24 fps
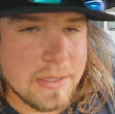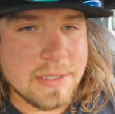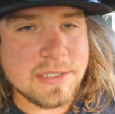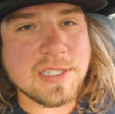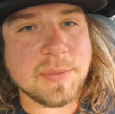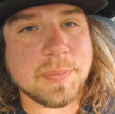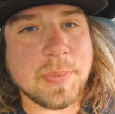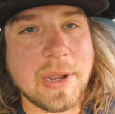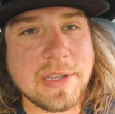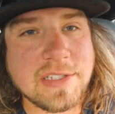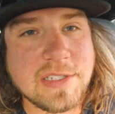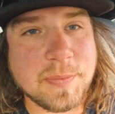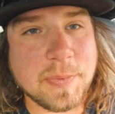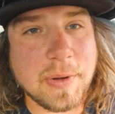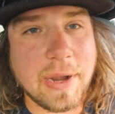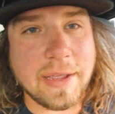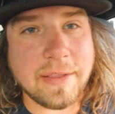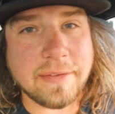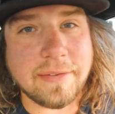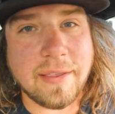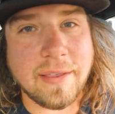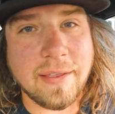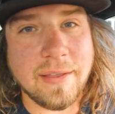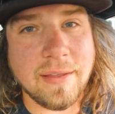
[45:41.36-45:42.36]
surprise,
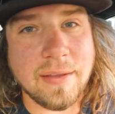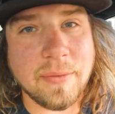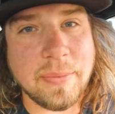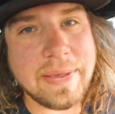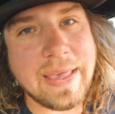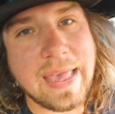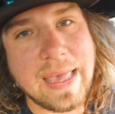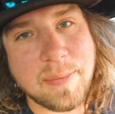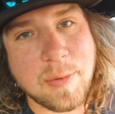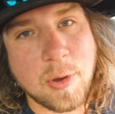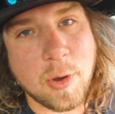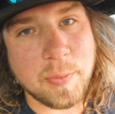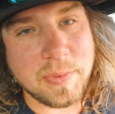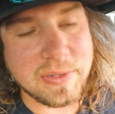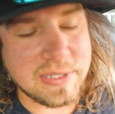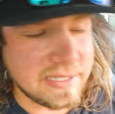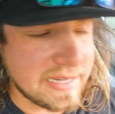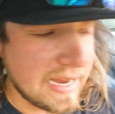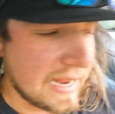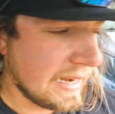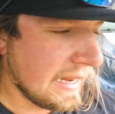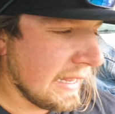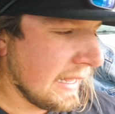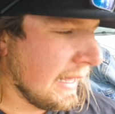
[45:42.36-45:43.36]
surprise, we came home
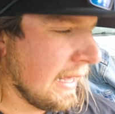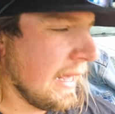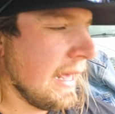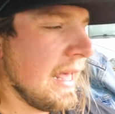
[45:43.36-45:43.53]
instead.